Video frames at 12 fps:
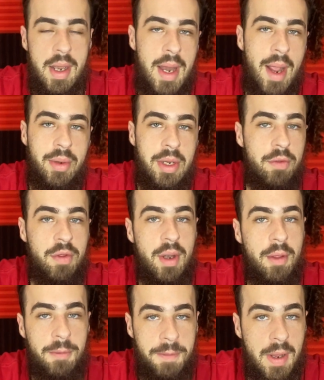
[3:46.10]
now, here's
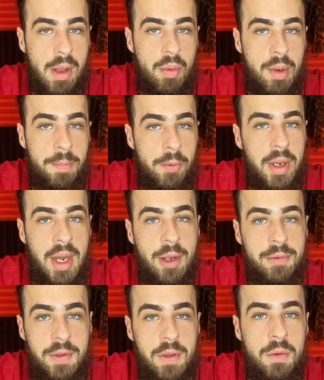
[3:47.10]
another thing I want to point
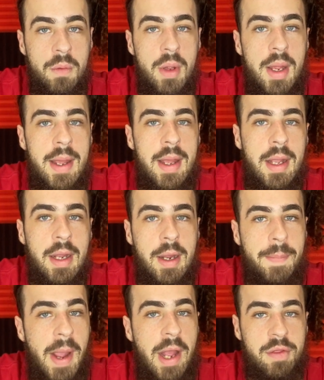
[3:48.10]
out too
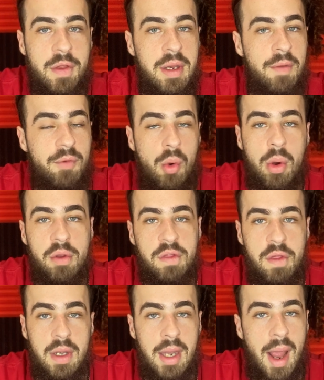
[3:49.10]
Capacity, of
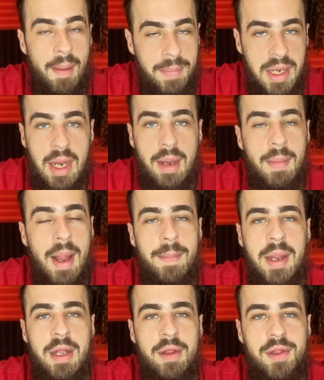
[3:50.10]
course, not being my
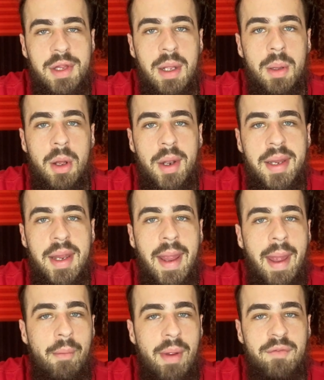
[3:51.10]
biggest deal on it.
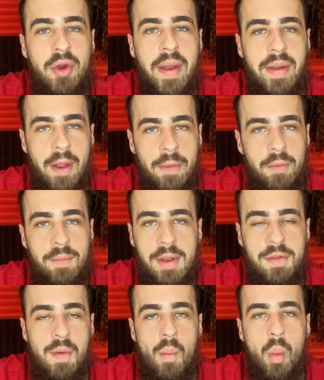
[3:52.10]
However, another
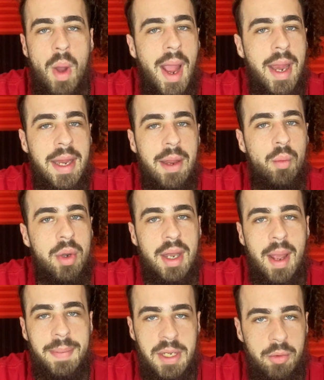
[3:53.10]
reason why it would
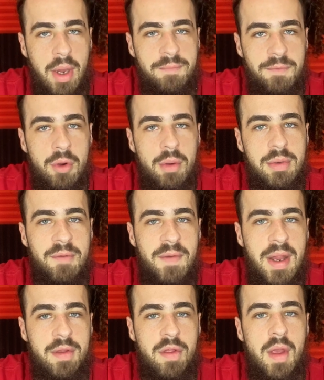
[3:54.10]
not be great for home
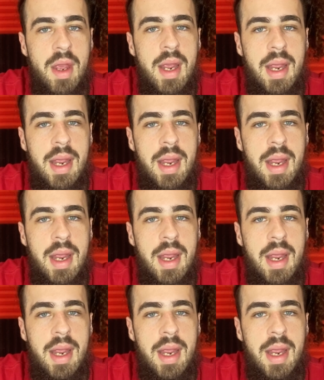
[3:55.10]
defense